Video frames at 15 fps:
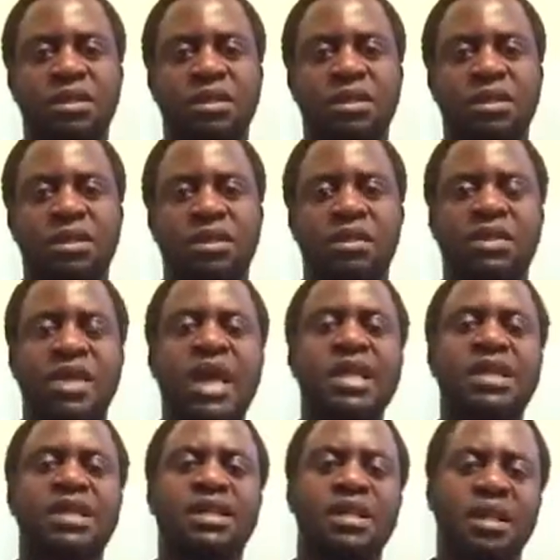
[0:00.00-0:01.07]

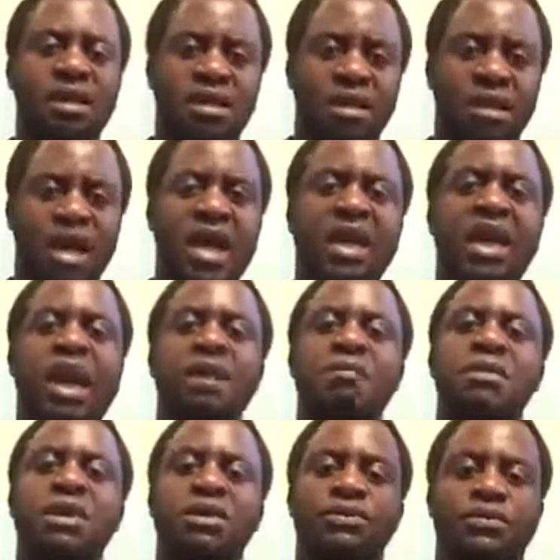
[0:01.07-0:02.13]
that are
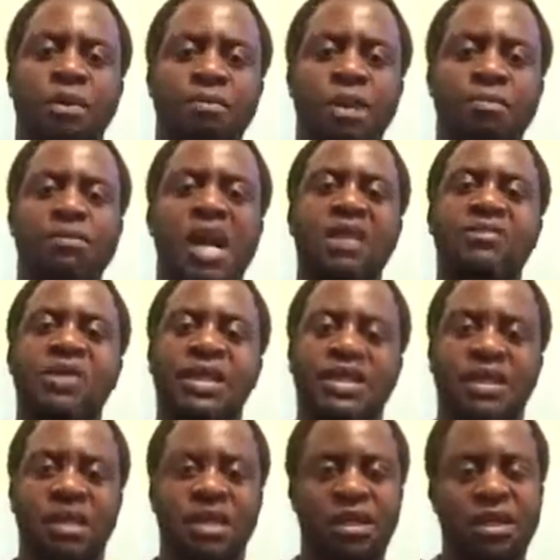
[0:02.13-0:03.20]
coming from the
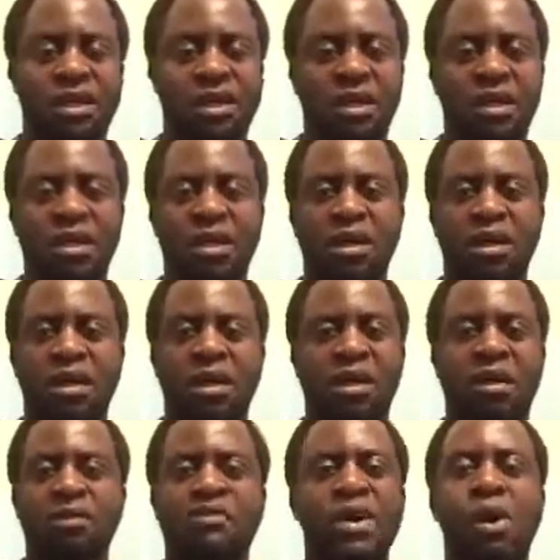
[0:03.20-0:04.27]
privacy
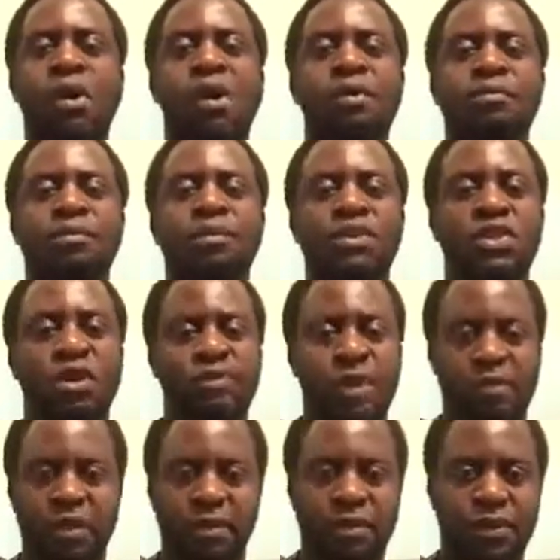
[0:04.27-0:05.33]
of the homes of the
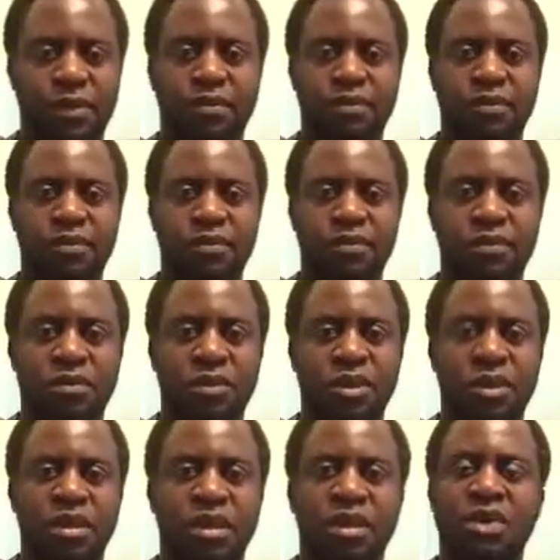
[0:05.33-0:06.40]
people,
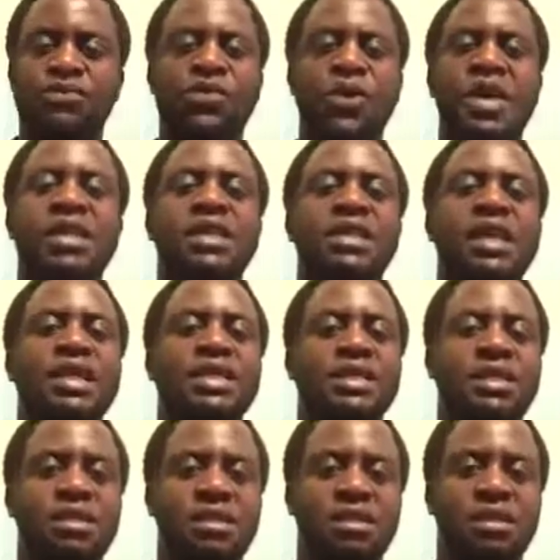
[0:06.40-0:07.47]
the
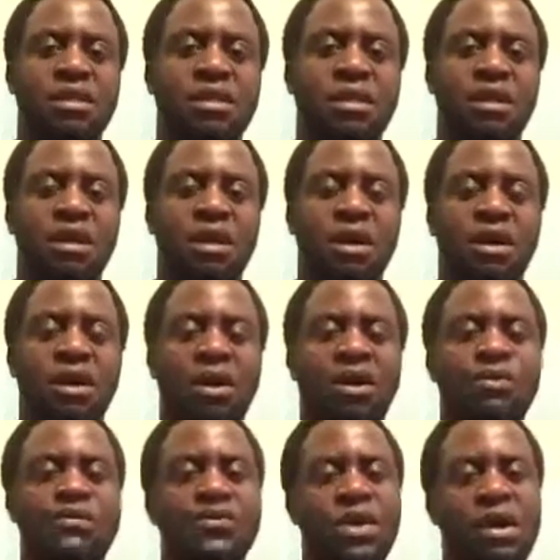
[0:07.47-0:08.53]
voices
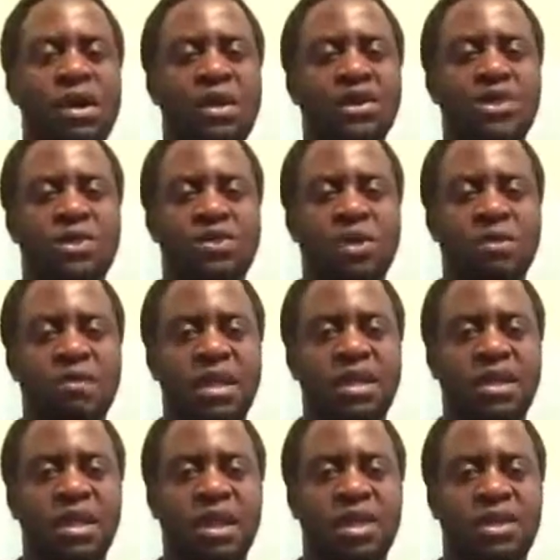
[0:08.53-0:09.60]
of those
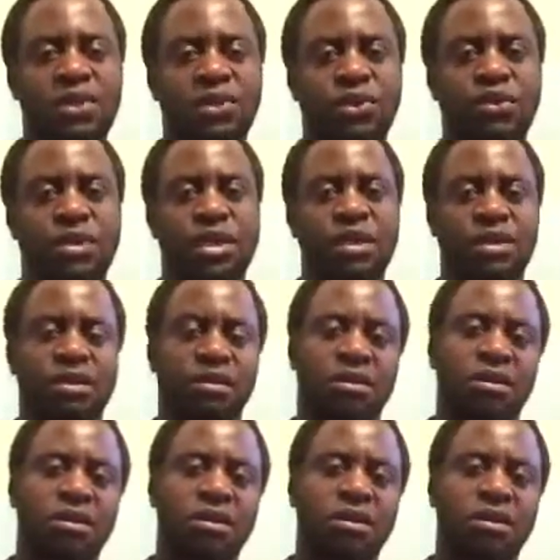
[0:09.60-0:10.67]
women and children
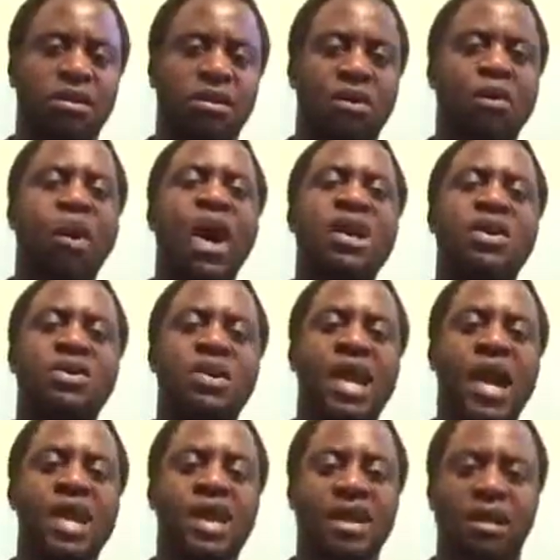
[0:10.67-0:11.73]
who are
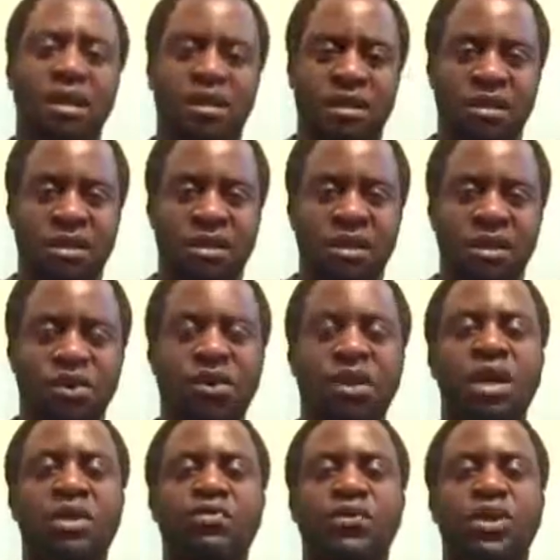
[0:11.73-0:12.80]
crying,
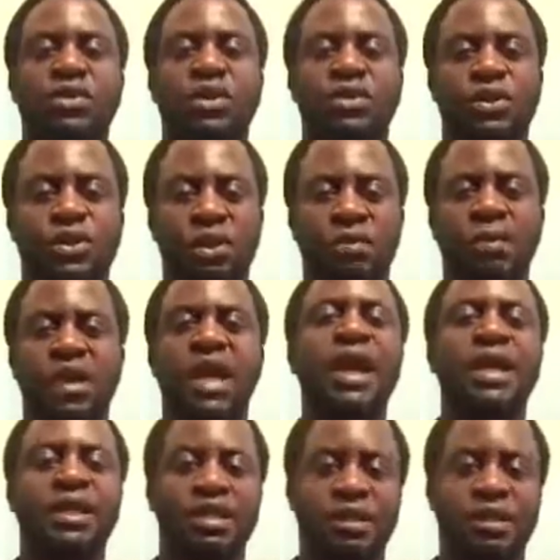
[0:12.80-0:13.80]
looking for a solution, be heard.